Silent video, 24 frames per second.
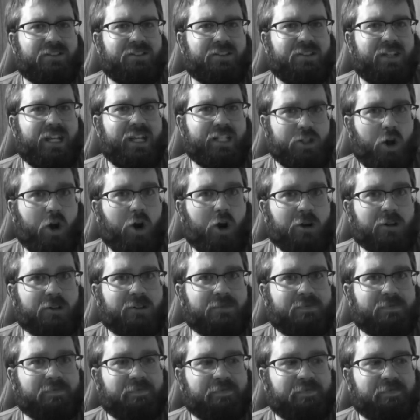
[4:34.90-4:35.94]
It's hard.
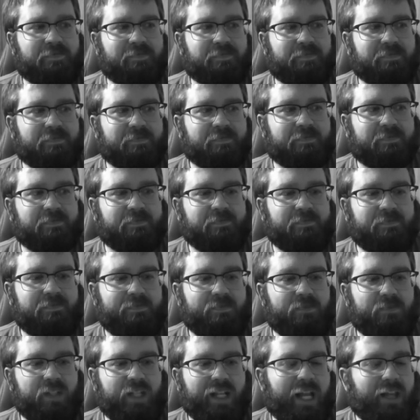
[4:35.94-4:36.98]

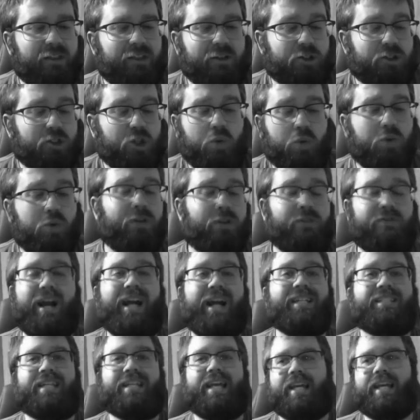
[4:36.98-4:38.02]
And there's no real
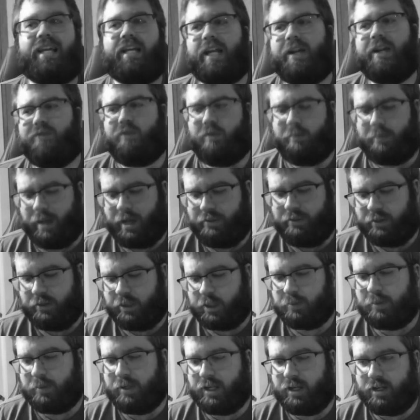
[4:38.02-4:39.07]
advice I can give about this,
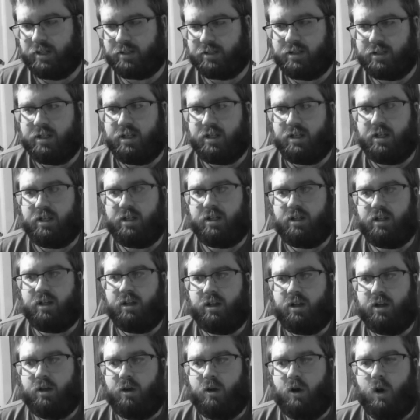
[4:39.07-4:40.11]
because
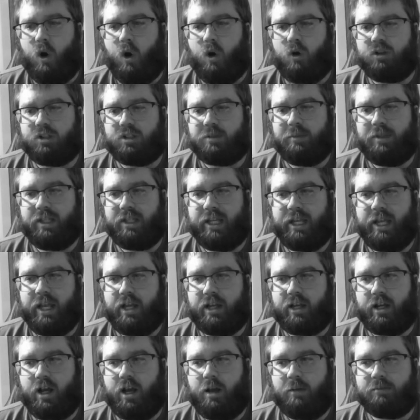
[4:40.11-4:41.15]
ultimately it
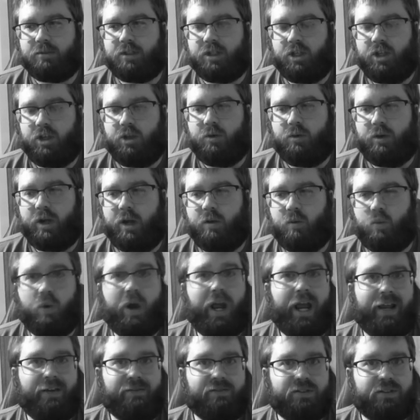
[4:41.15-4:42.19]
comes at you at
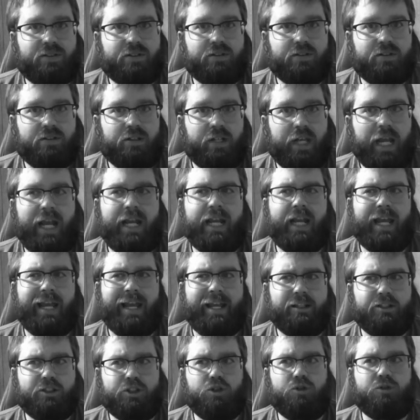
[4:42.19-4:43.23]
waves. And it
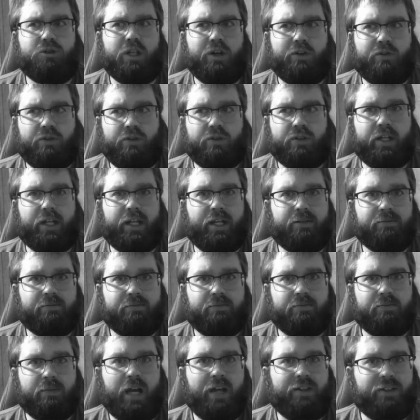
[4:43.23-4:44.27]
hits you differently,
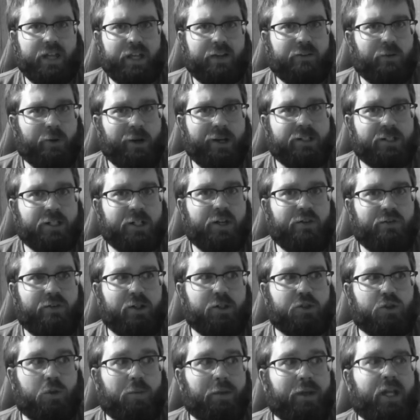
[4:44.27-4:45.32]
I think, for each
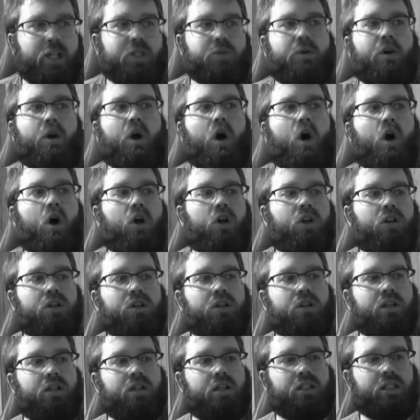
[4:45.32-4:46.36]
individual. Because we all
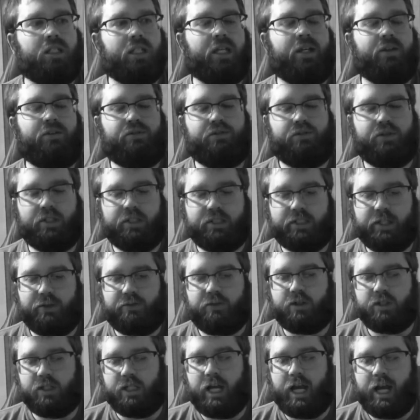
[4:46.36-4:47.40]
live
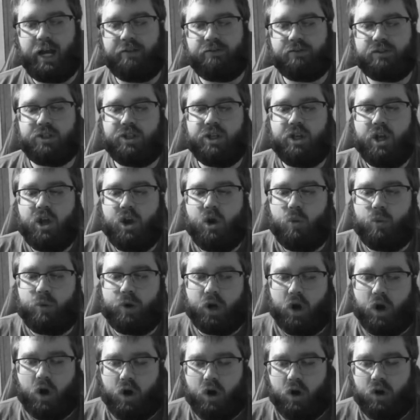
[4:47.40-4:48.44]
different lives. We
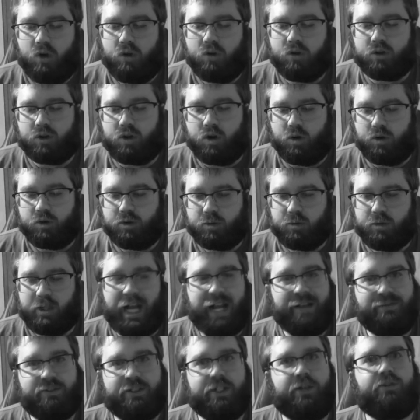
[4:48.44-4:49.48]
all go through
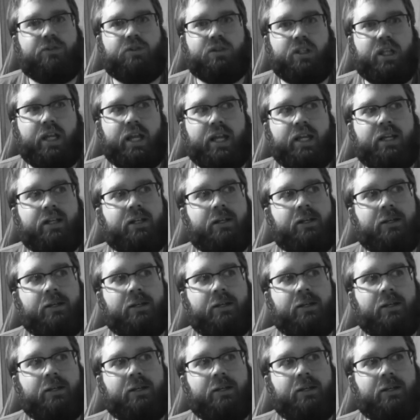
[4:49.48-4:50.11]
life differently.